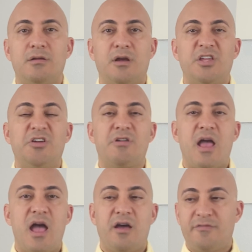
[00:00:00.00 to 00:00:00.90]
and a
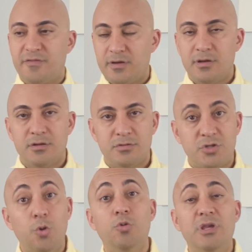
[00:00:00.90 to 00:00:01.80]
half,
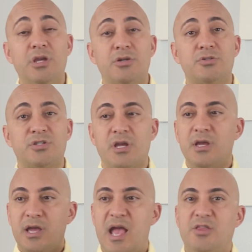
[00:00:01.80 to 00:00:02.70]
2 years,
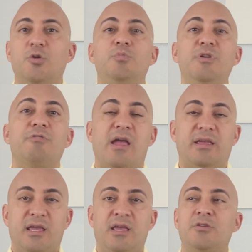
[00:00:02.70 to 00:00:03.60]
and you'll be
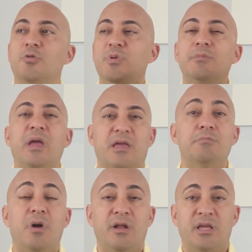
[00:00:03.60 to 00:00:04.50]
ranking, you'll be making
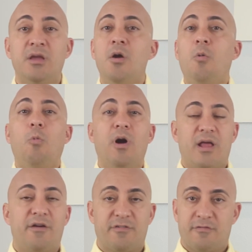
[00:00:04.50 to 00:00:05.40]
money,
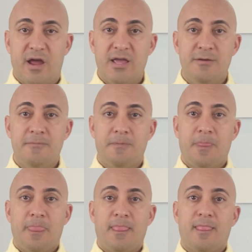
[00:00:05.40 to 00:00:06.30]
whatever, right?
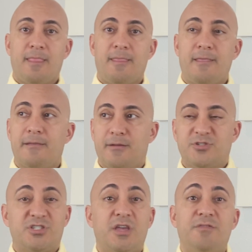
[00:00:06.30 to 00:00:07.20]
I'm
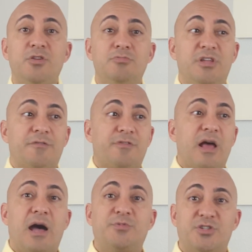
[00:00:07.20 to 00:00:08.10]
just giving you different
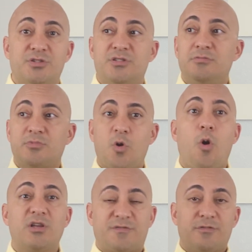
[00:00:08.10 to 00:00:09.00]
options,
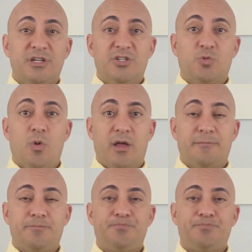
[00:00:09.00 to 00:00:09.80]
cost for each one.